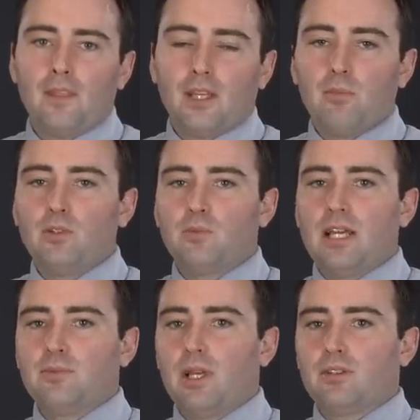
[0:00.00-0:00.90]
Like most
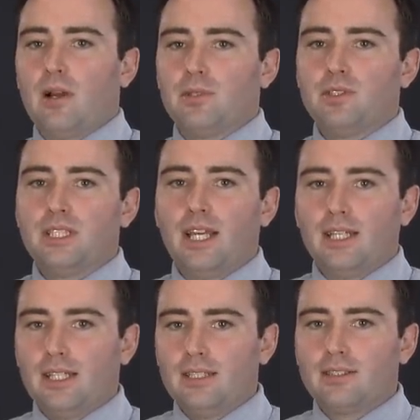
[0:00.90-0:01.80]
mass spectrometry
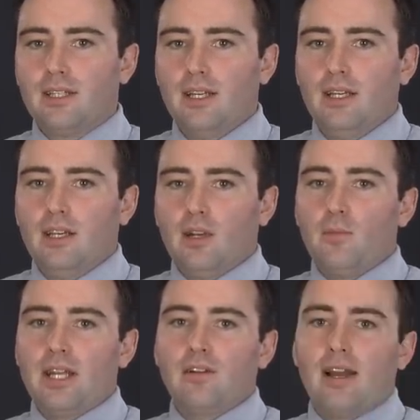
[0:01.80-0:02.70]
techniques, a
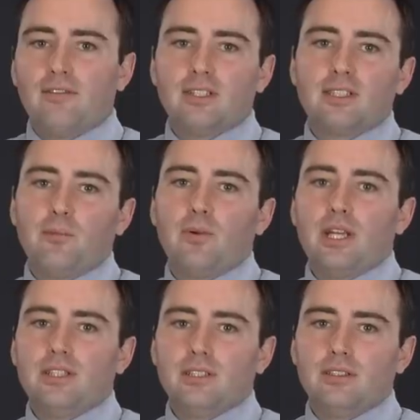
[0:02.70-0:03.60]
chromatographic
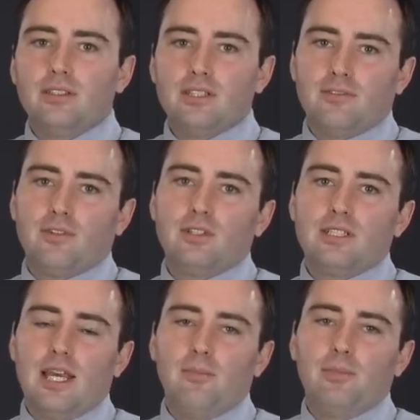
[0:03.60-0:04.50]
separation is the first
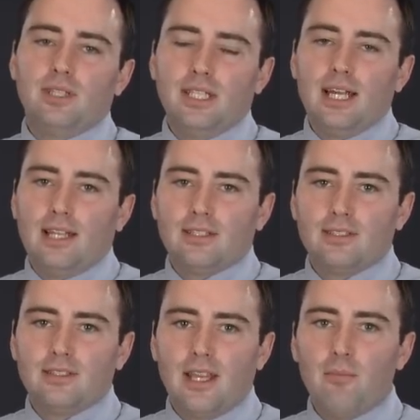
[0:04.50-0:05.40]
step in the
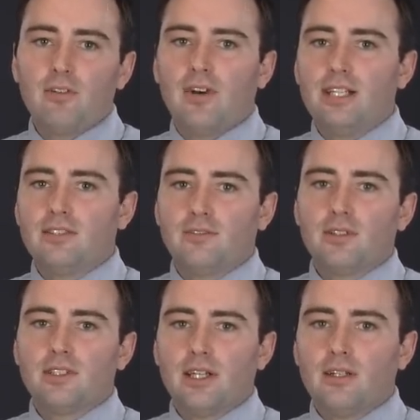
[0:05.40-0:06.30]
analysis and provides the
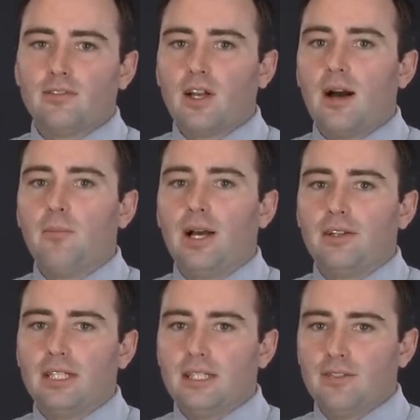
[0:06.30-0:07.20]
first layer of
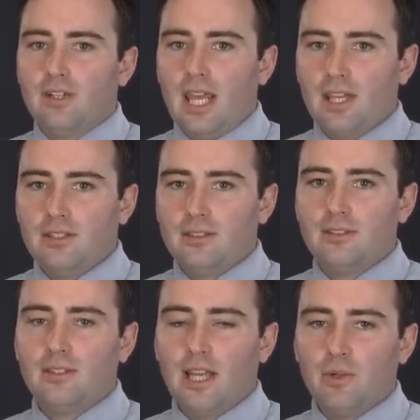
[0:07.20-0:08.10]
compound
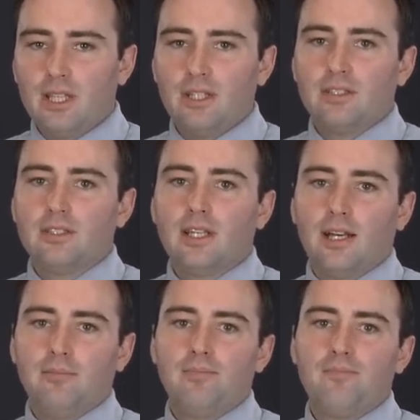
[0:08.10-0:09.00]
identification, a retention
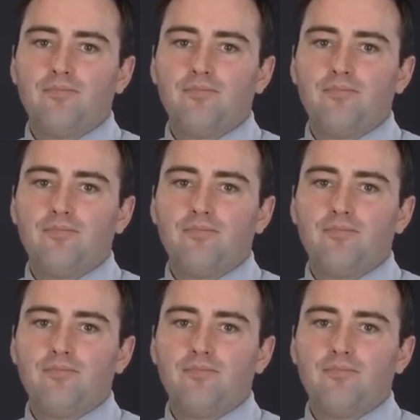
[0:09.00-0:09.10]
time.